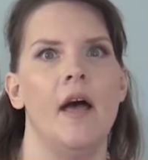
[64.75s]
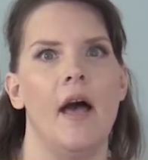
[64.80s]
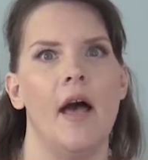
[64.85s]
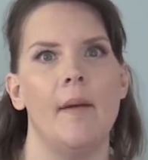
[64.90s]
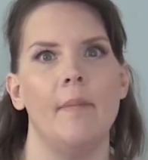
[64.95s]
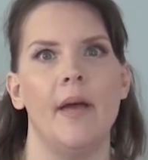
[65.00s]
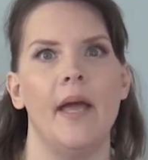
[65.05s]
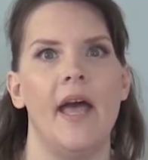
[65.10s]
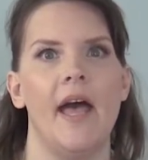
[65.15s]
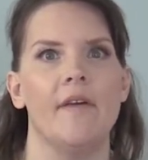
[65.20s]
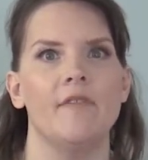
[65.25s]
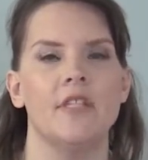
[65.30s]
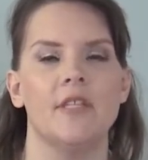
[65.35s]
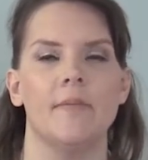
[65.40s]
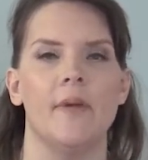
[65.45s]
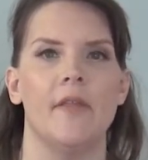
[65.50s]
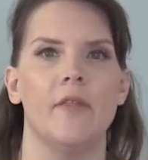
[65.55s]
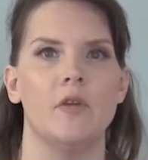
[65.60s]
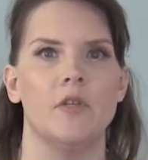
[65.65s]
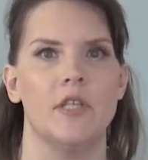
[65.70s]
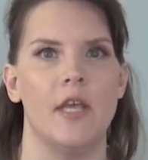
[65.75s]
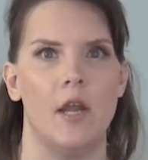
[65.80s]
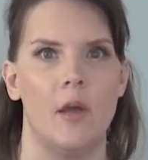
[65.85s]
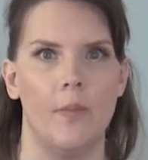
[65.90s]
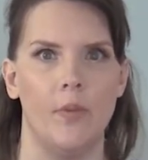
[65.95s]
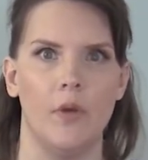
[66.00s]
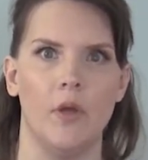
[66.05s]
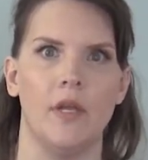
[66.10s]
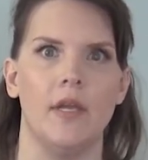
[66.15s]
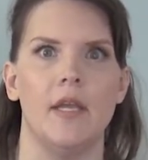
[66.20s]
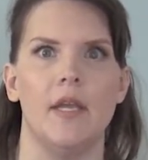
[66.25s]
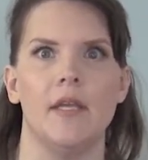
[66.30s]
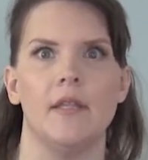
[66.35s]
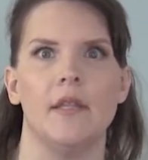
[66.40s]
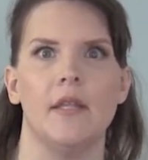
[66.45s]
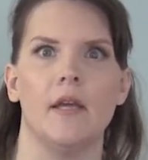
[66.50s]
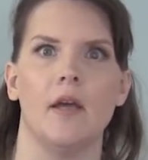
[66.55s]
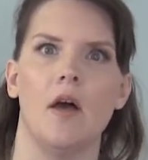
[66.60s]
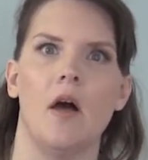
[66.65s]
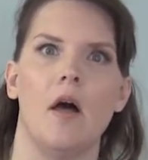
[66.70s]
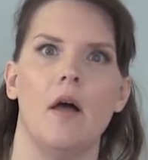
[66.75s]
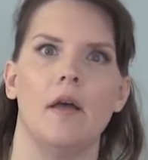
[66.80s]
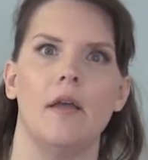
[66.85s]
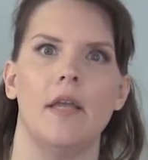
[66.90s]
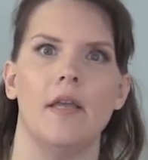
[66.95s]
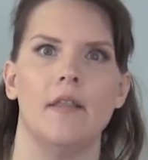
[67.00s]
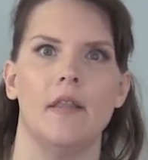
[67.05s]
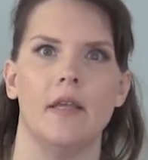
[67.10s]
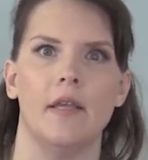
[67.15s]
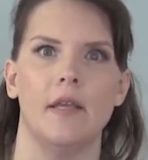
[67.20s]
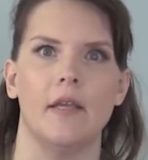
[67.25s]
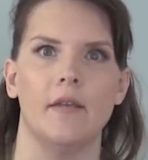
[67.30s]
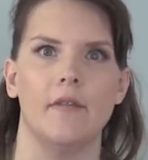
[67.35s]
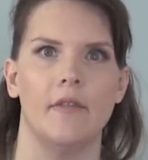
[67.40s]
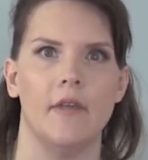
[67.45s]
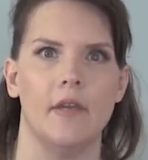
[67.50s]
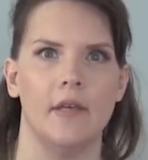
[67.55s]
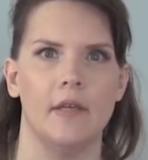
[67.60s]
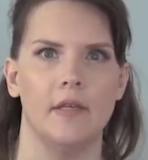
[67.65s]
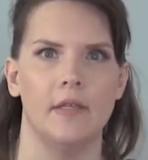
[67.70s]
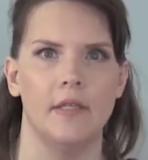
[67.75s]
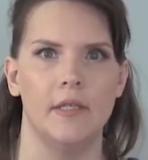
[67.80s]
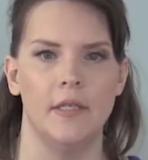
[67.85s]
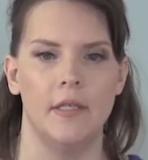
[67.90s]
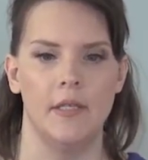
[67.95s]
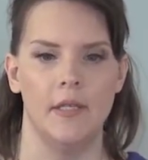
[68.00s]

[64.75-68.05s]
I might have some others that I'll put in the